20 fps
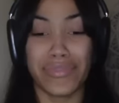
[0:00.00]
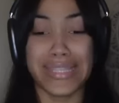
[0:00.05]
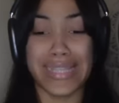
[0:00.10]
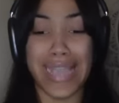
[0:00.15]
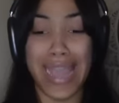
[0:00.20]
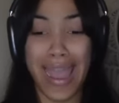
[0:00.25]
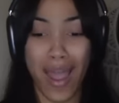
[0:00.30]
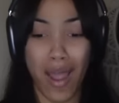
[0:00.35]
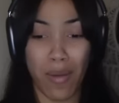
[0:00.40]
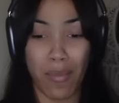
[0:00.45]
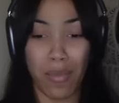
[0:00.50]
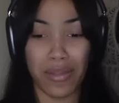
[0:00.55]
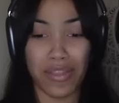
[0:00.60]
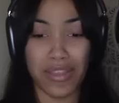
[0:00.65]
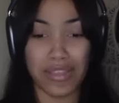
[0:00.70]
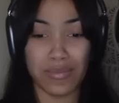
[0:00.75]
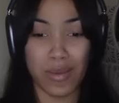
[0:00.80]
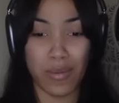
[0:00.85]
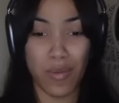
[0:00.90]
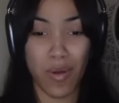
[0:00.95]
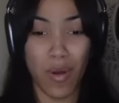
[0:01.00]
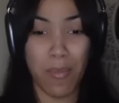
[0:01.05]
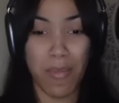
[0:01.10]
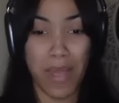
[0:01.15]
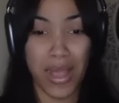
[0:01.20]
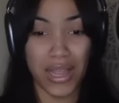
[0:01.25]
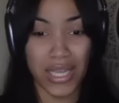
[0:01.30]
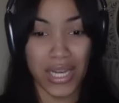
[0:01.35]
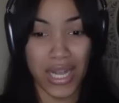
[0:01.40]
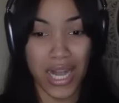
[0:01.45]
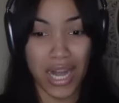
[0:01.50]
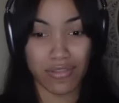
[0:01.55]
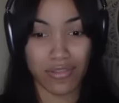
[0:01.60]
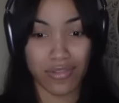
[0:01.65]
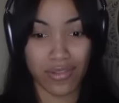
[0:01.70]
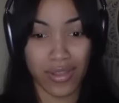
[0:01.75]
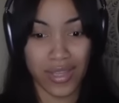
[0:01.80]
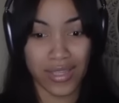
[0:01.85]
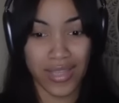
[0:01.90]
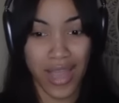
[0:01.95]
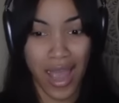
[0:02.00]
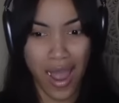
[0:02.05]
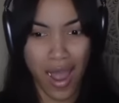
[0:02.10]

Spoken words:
Damn, are these people millionaires? Look at this